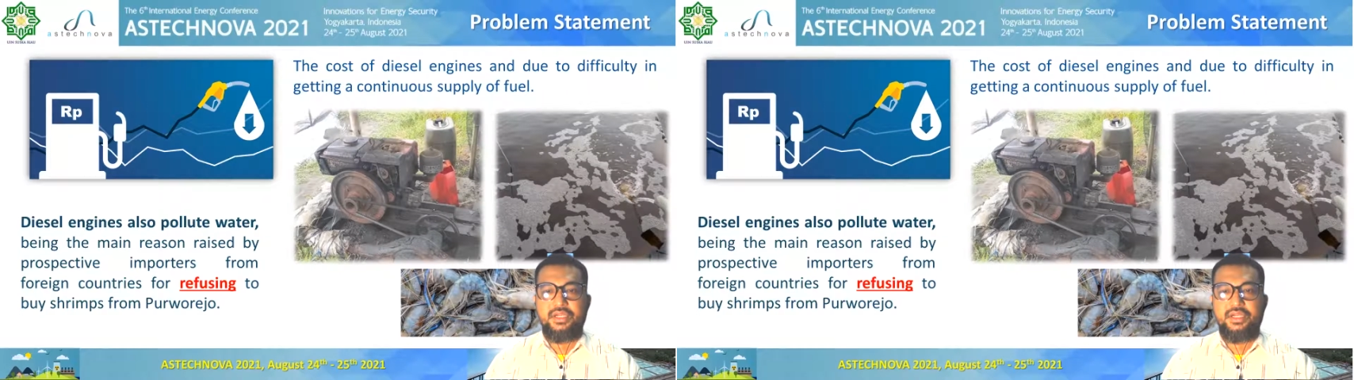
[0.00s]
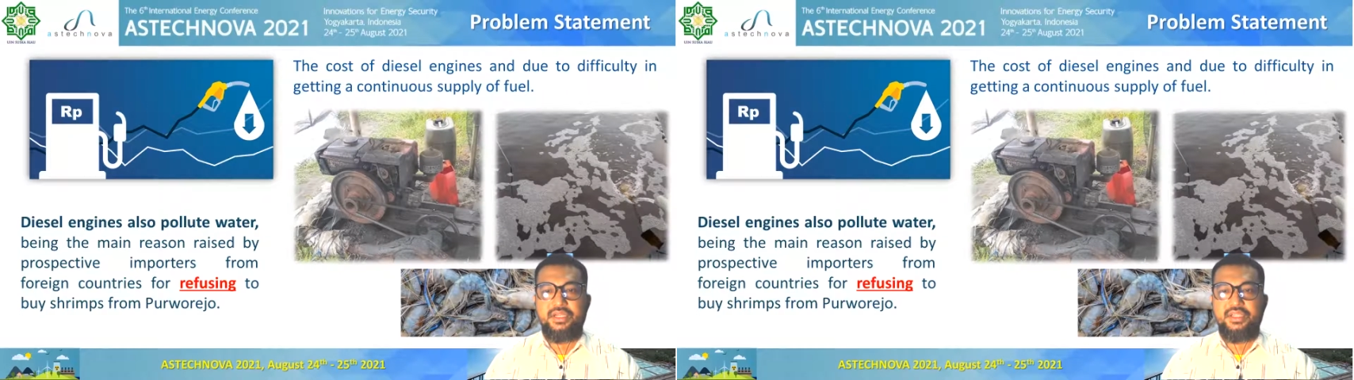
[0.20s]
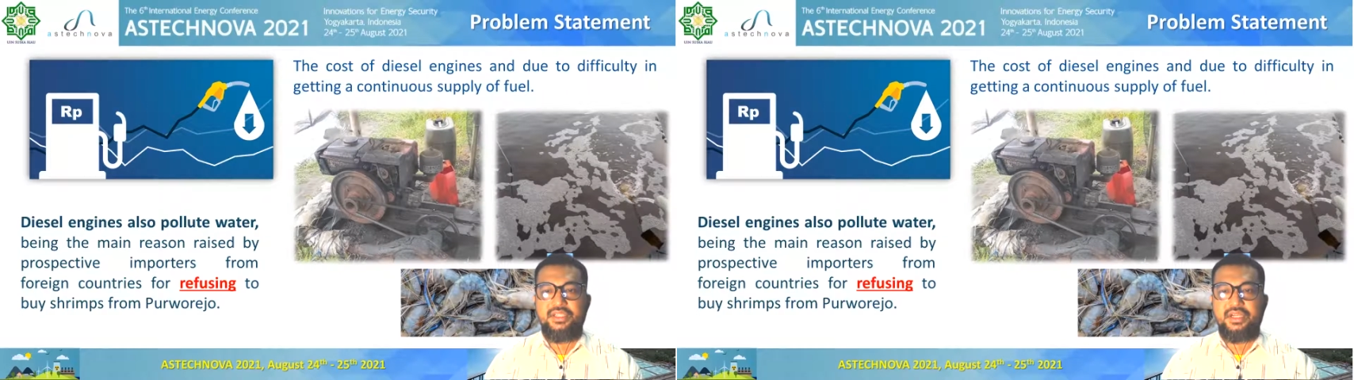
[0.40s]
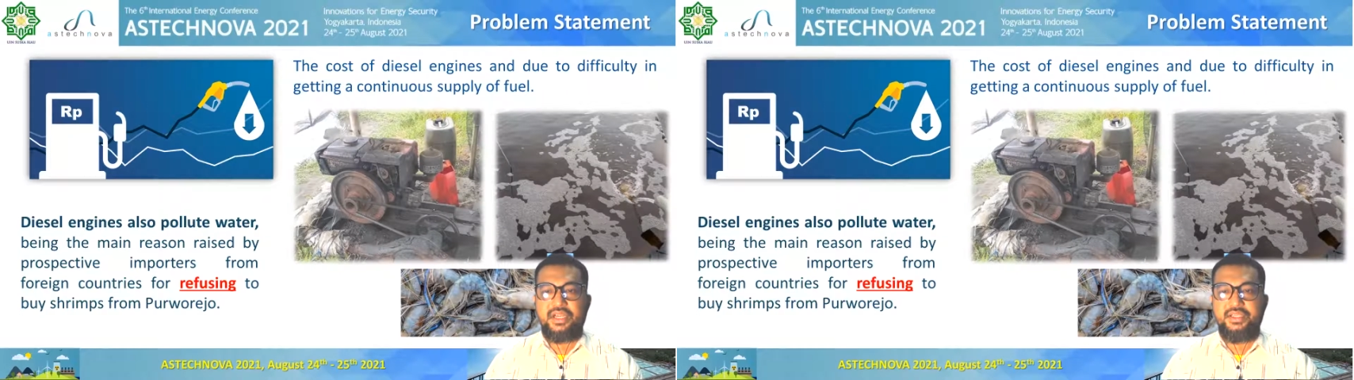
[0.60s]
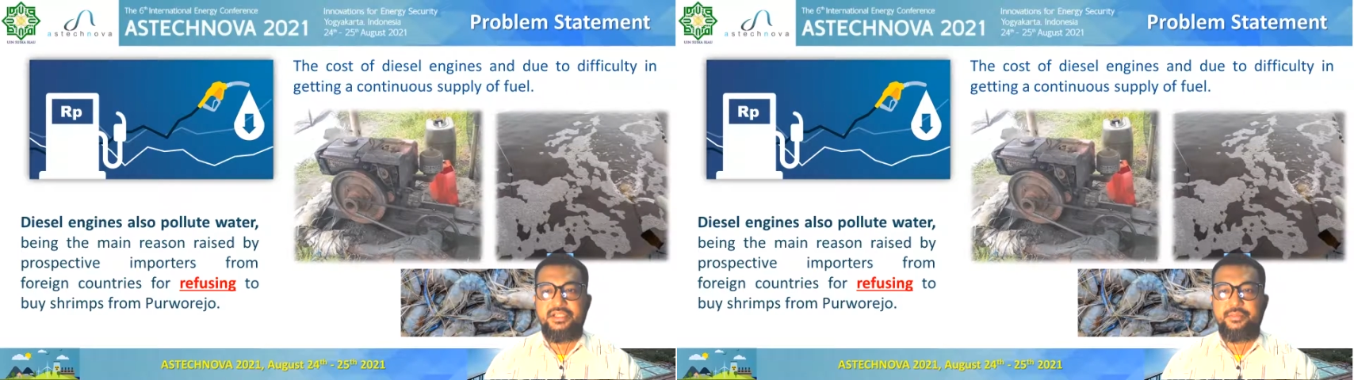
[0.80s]
the diesel
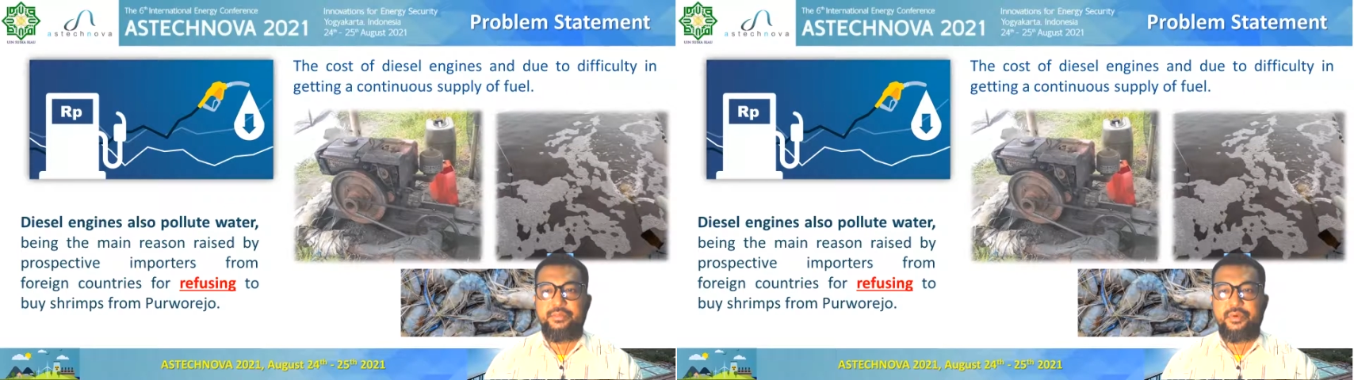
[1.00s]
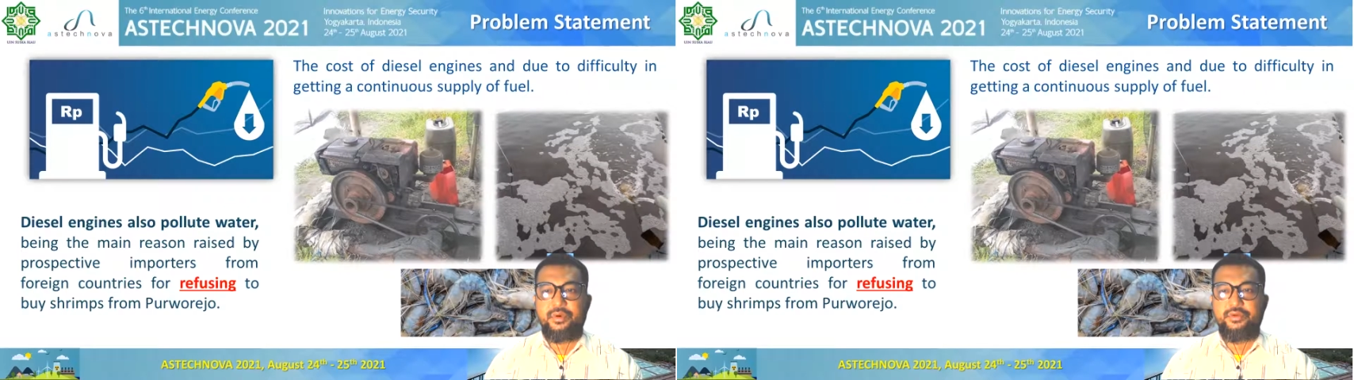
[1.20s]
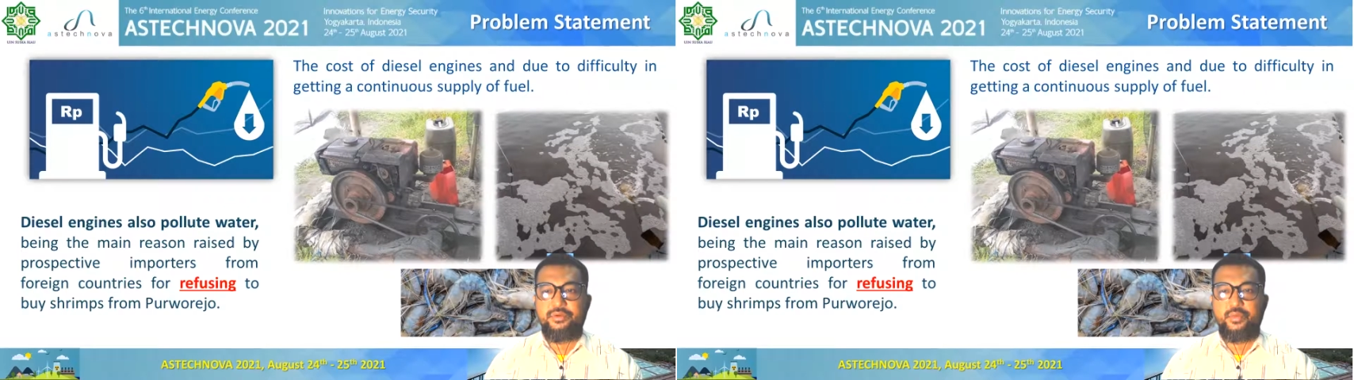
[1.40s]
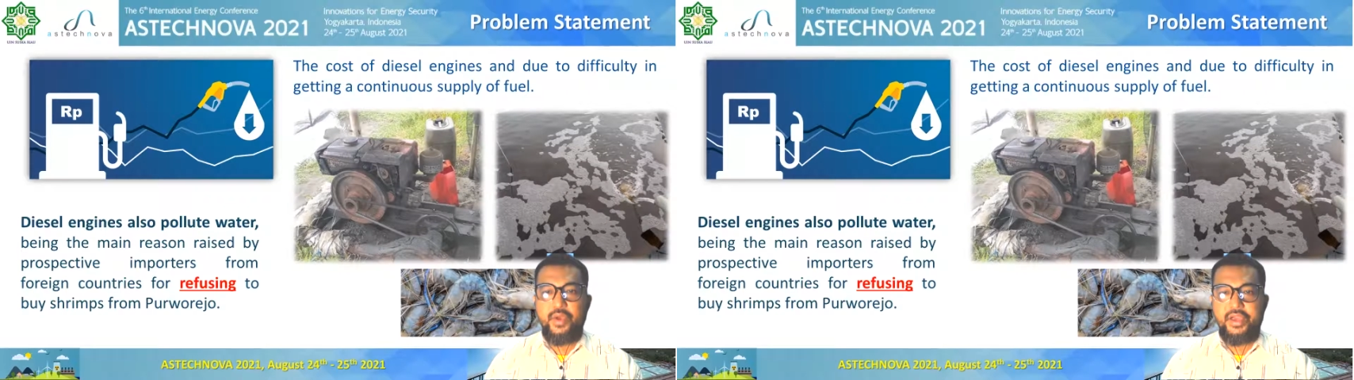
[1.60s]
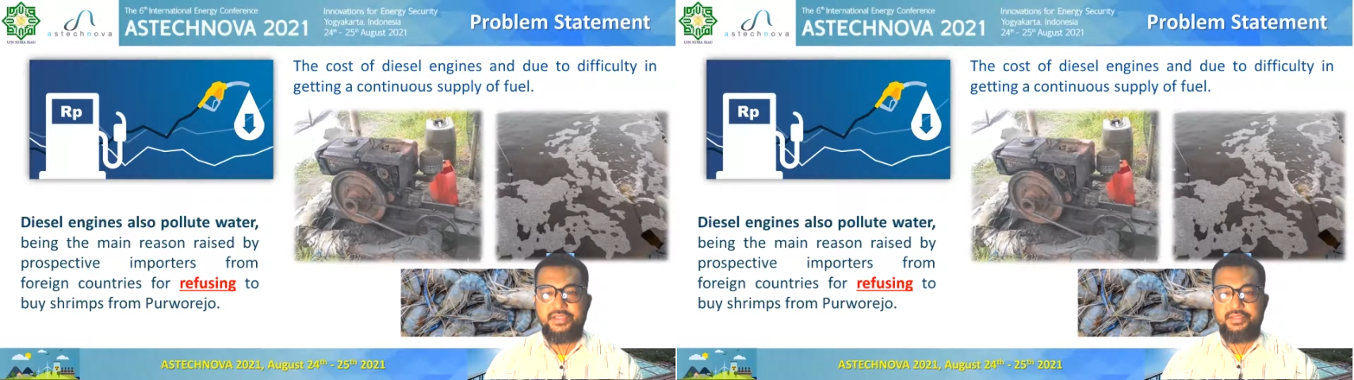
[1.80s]
engine product
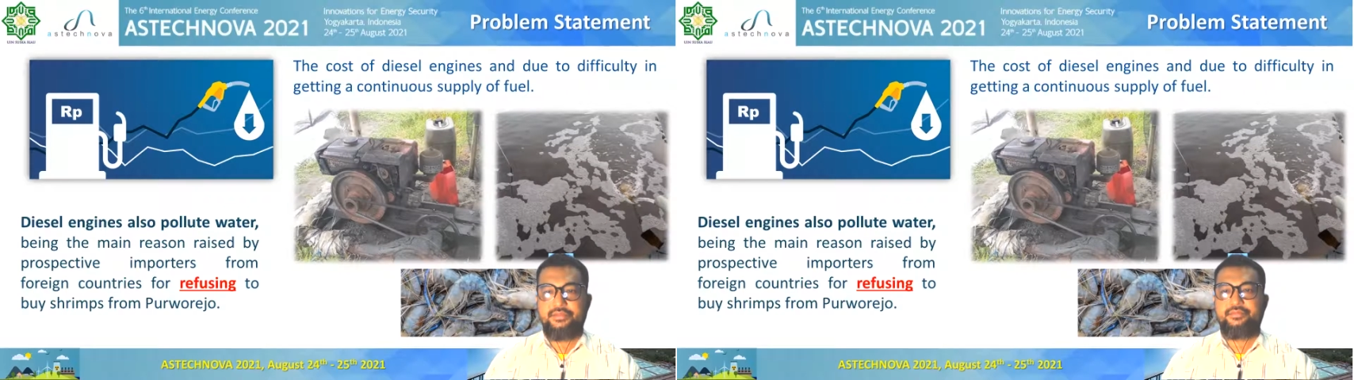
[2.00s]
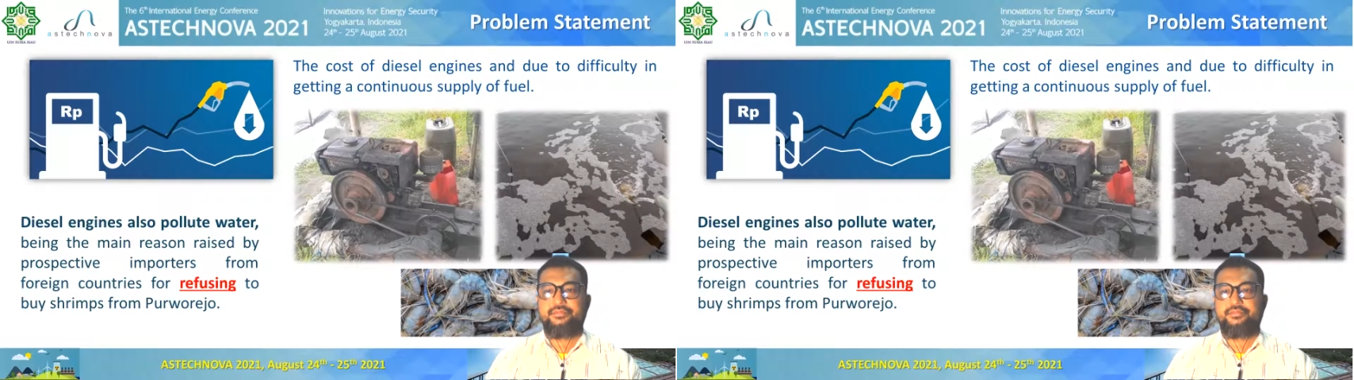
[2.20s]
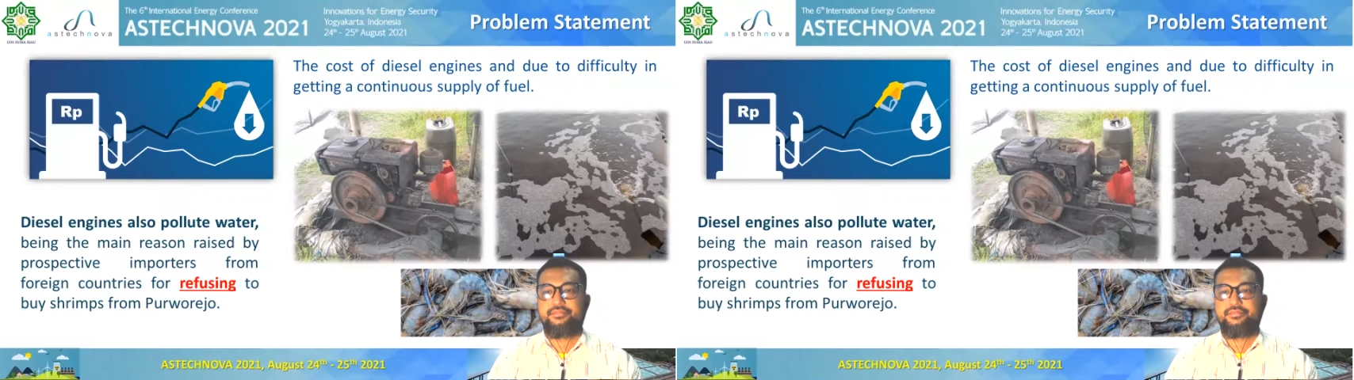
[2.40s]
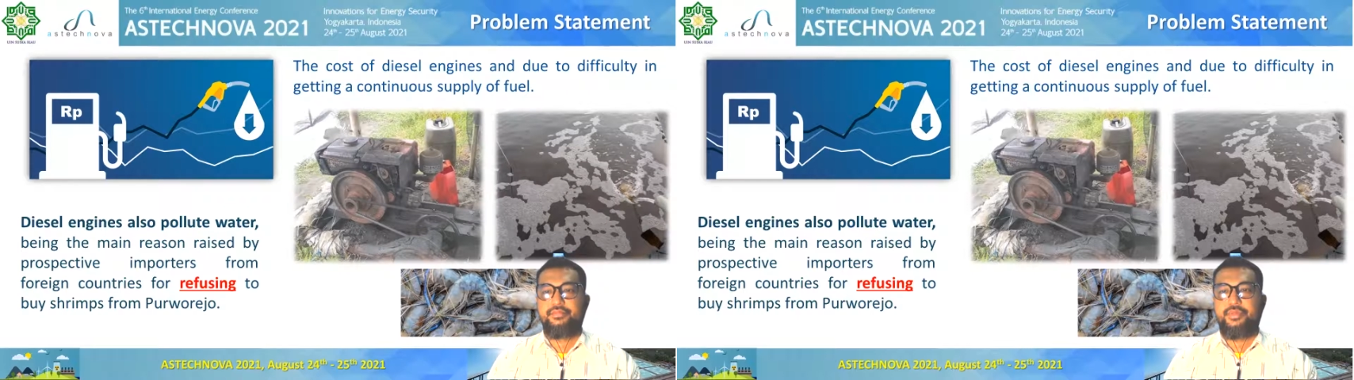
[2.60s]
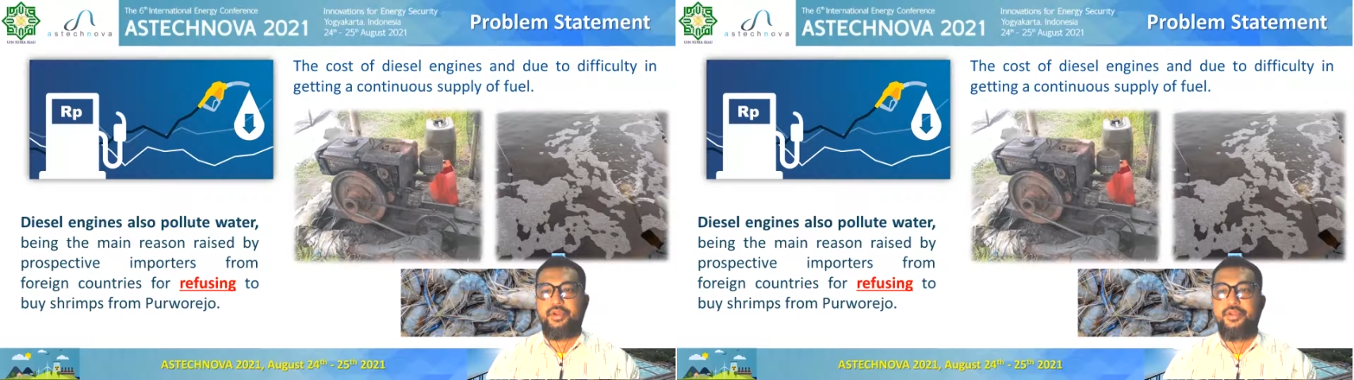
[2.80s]
waste,
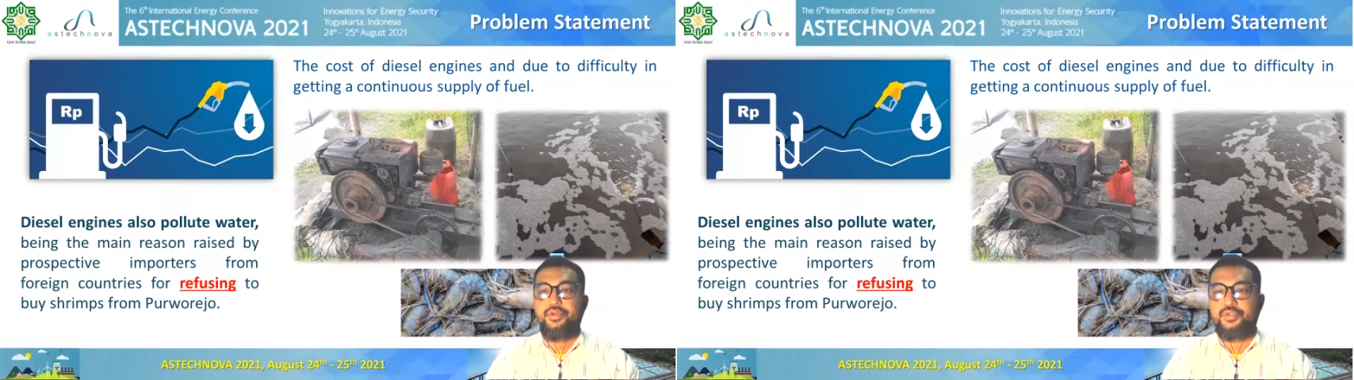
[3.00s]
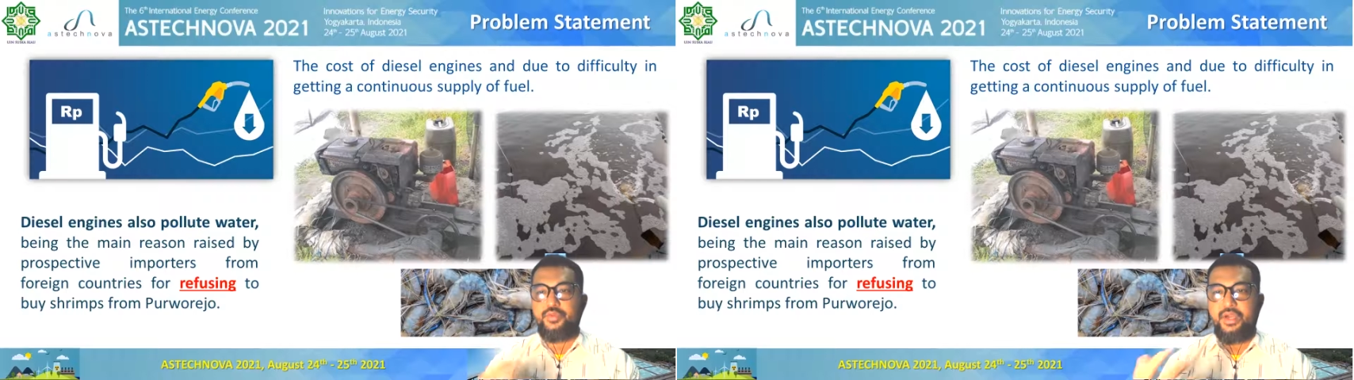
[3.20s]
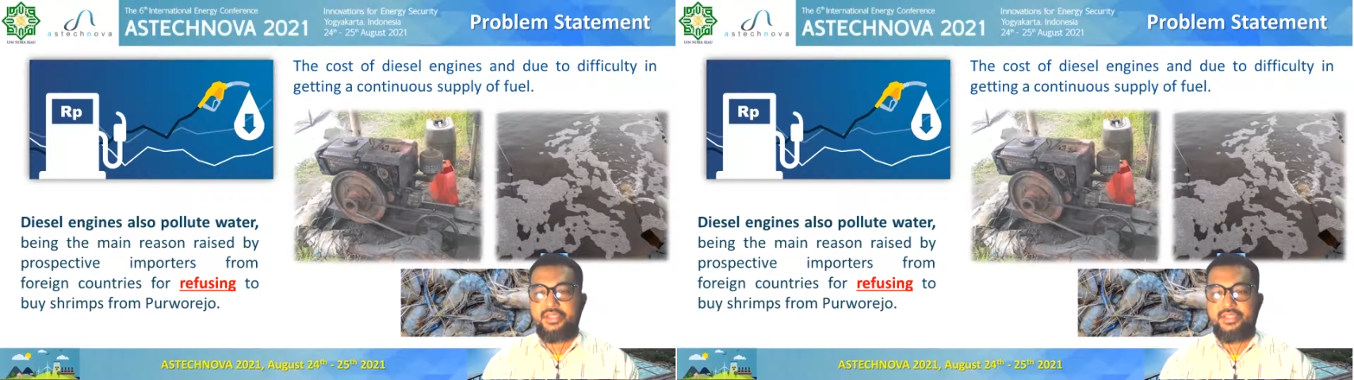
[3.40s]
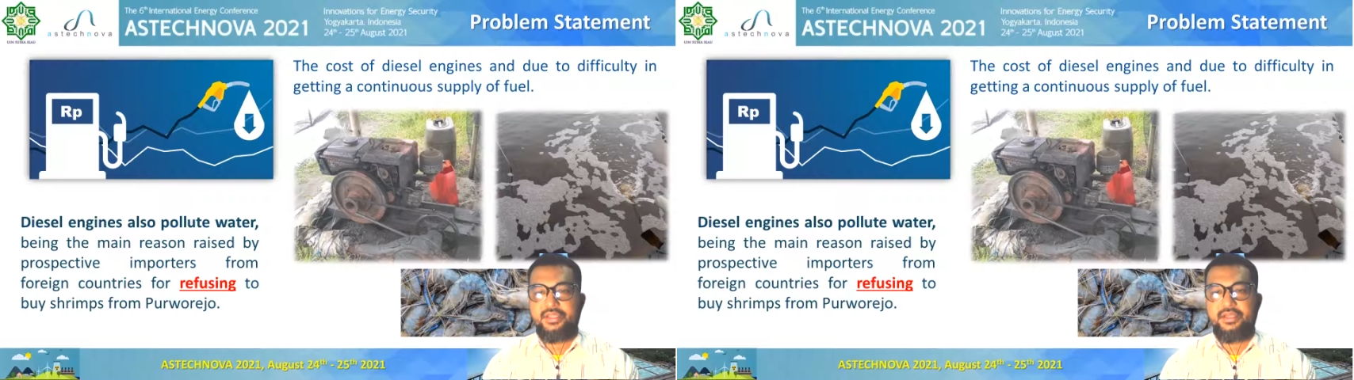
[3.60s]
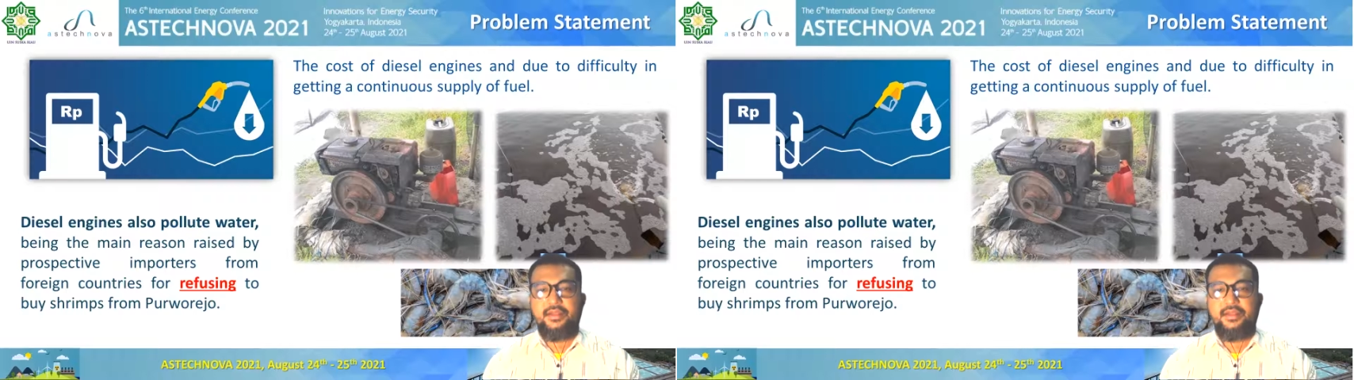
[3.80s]
reduce waste,